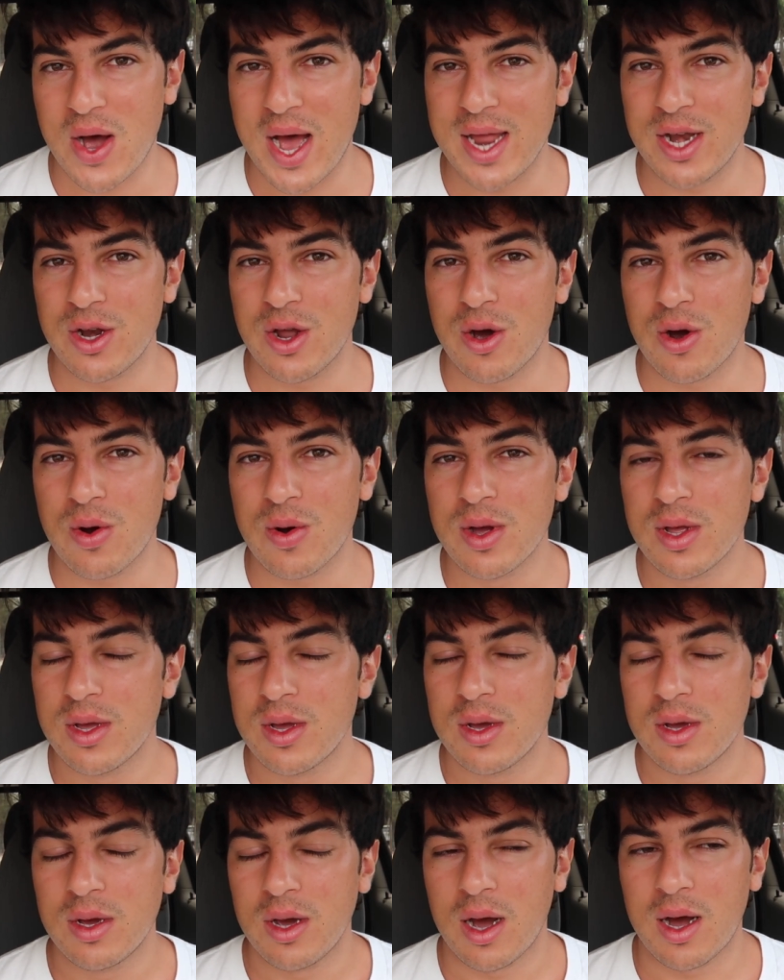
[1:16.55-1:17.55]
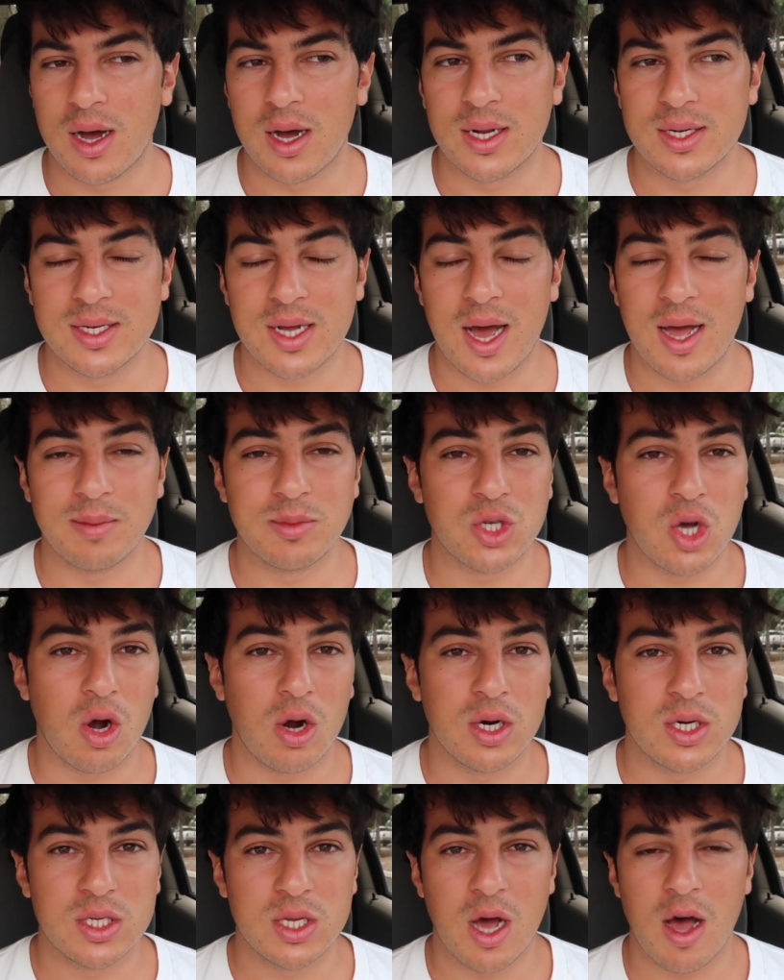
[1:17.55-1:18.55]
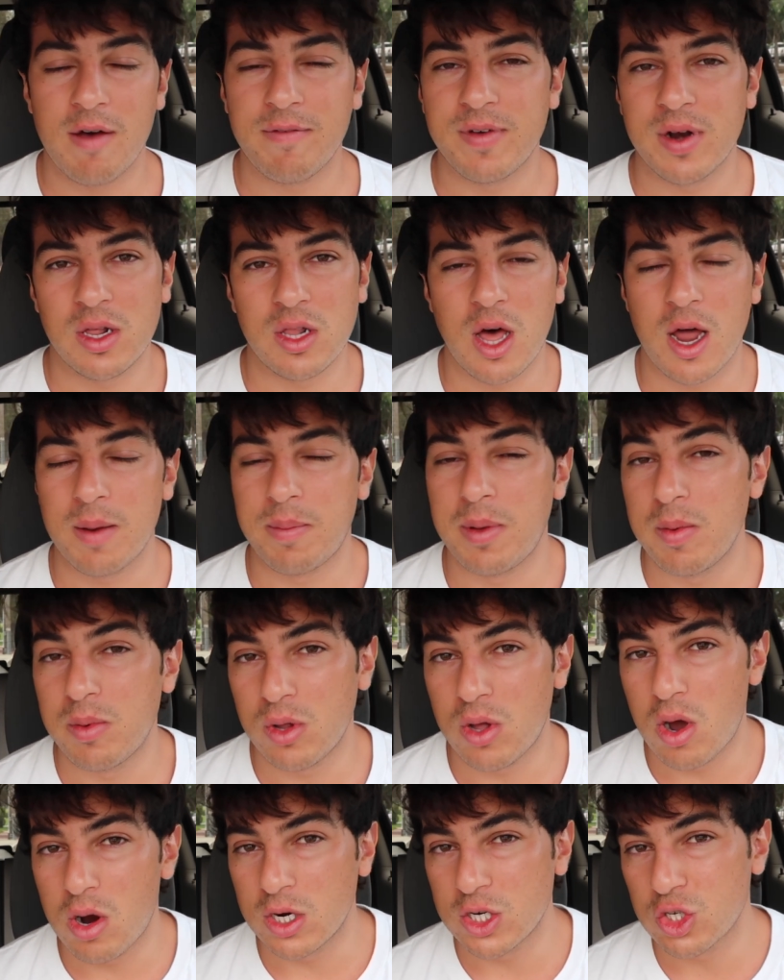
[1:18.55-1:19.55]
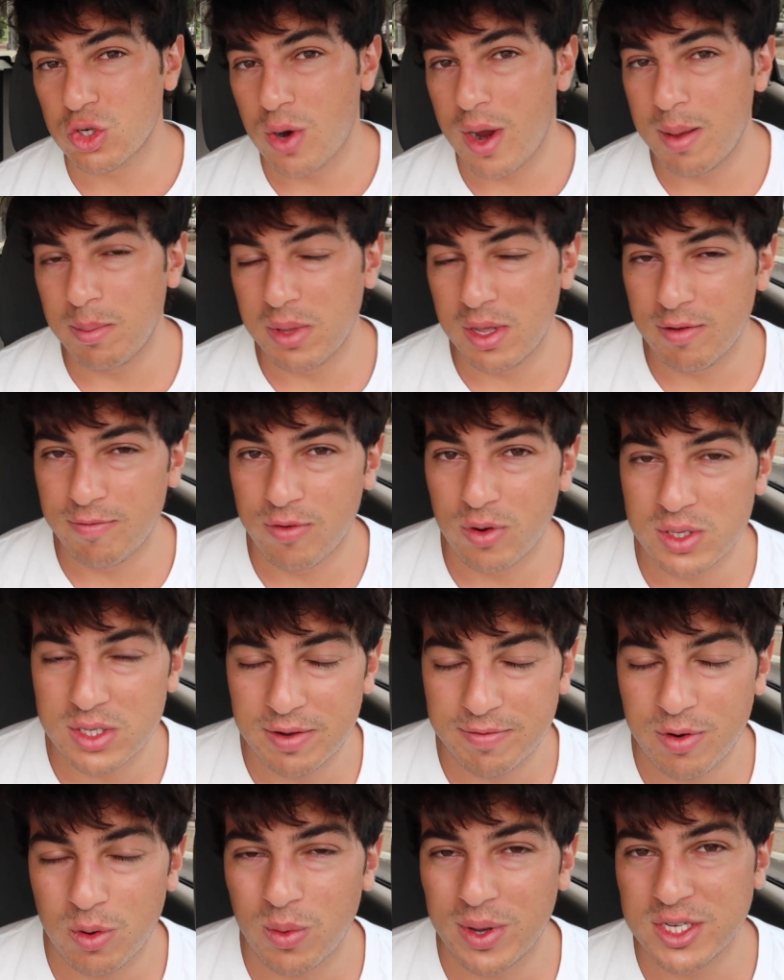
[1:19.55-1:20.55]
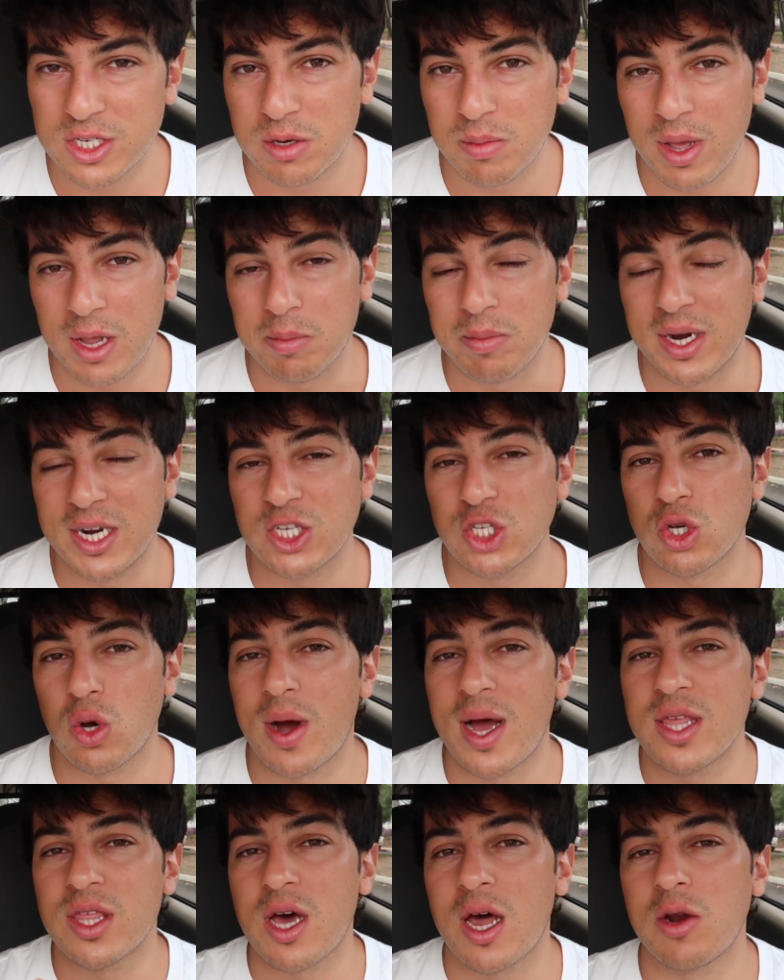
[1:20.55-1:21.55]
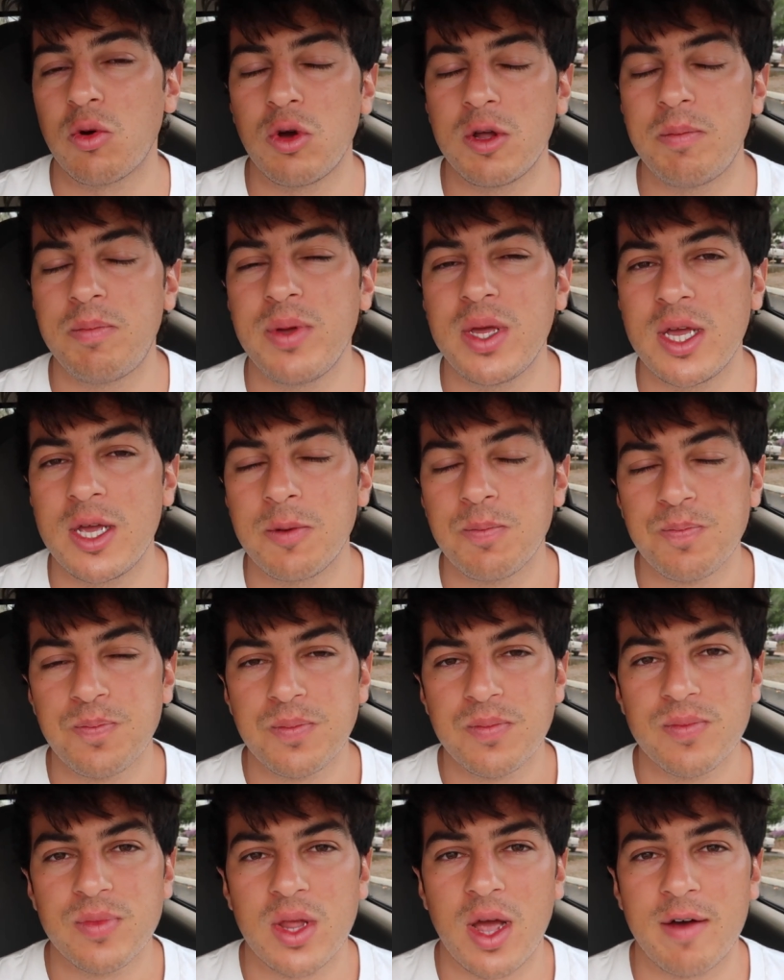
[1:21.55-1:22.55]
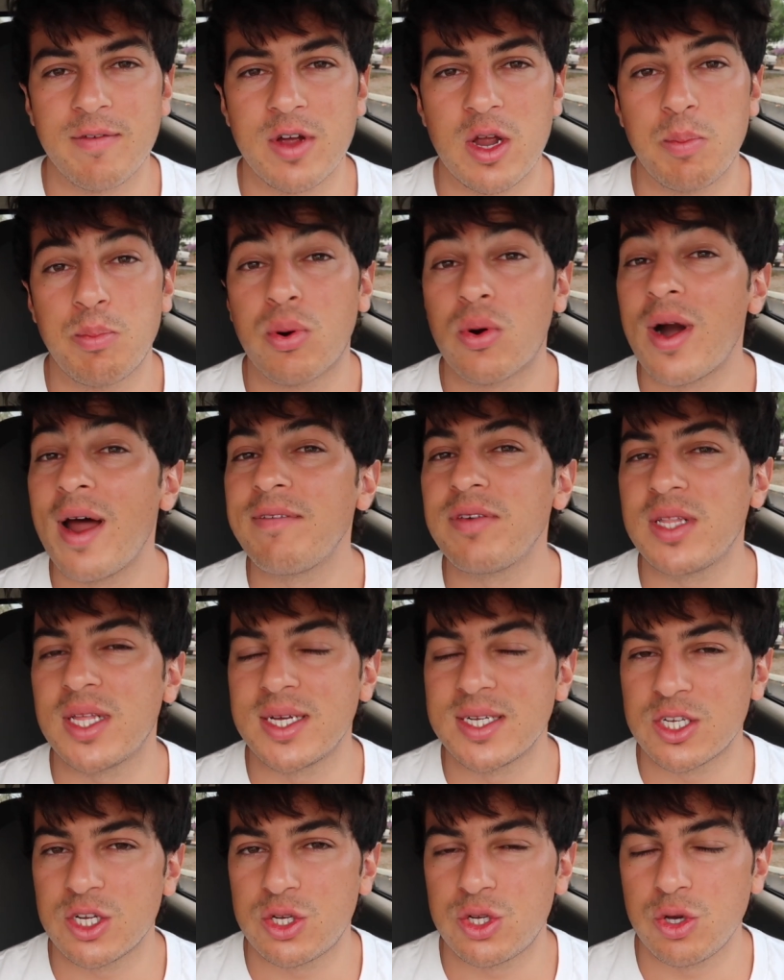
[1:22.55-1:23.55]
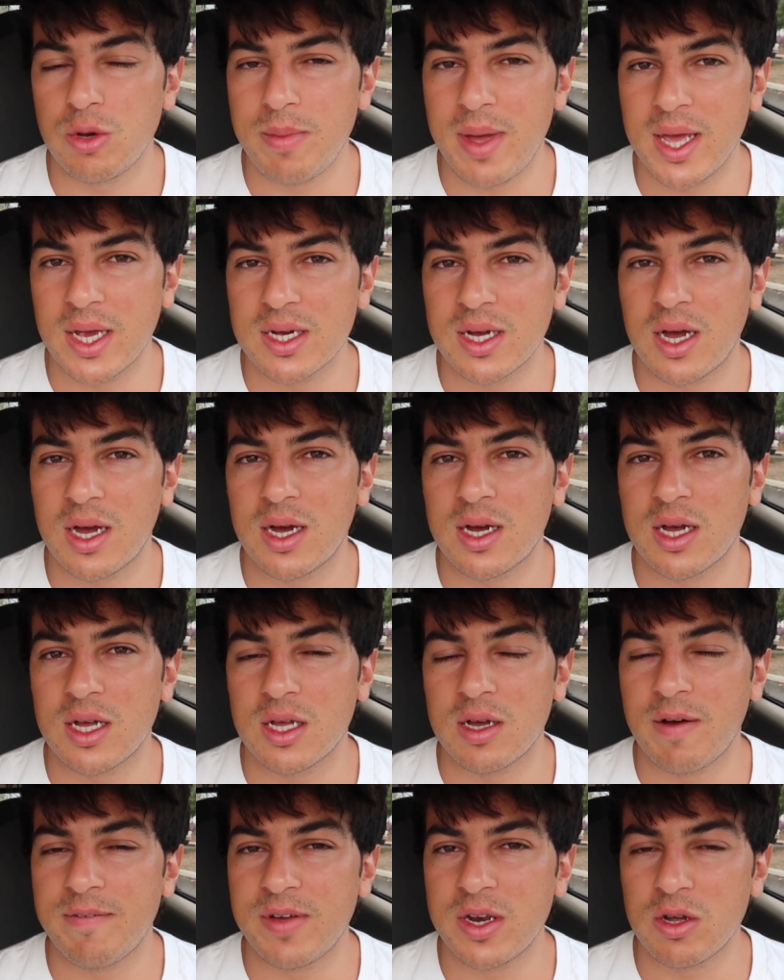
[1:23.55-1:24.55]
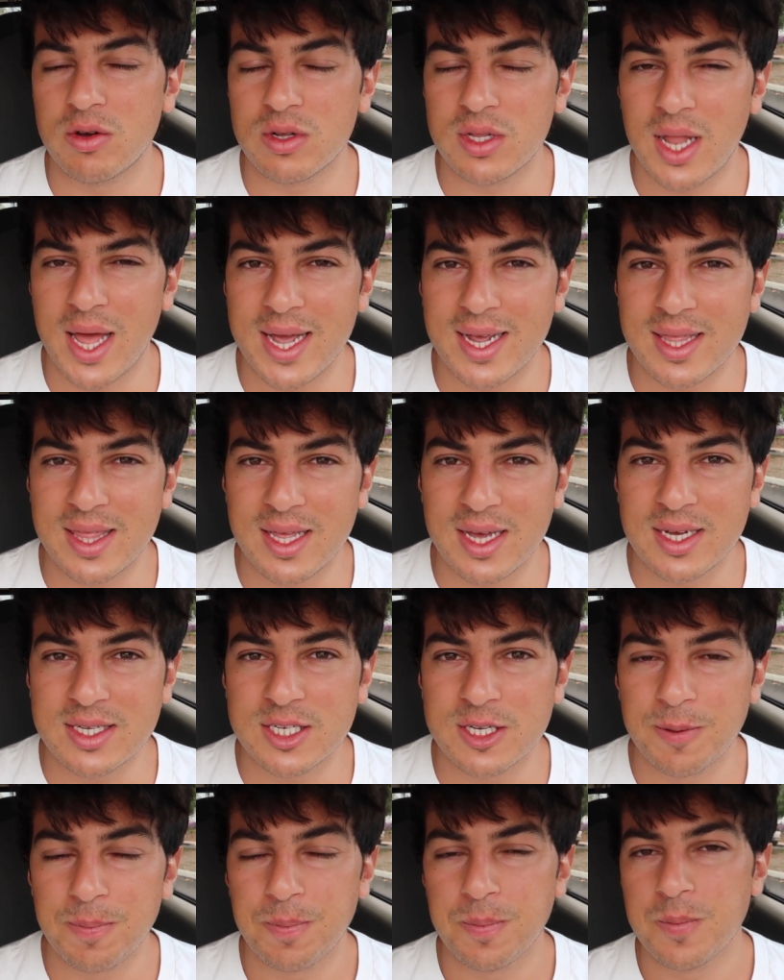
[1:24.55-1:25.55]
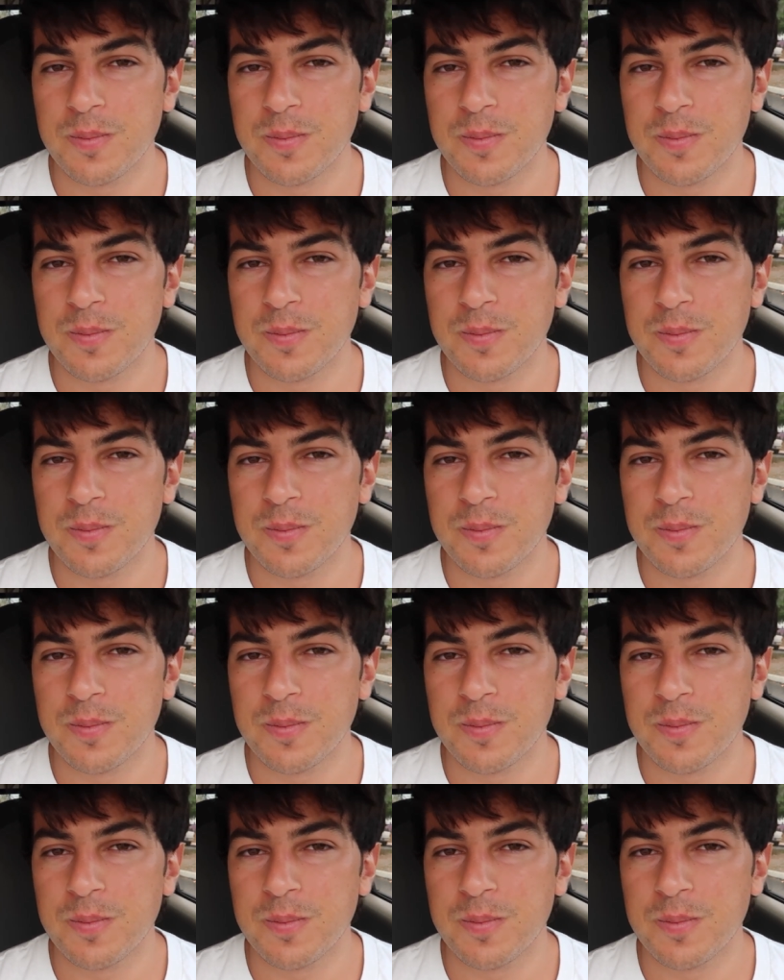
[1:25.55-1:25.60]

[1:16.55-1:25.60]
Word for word: I know uh, times are tough and a lot of people are scrambling for different ways to make money. So I thought it would be uh, very prevalent to make uh, a video like this.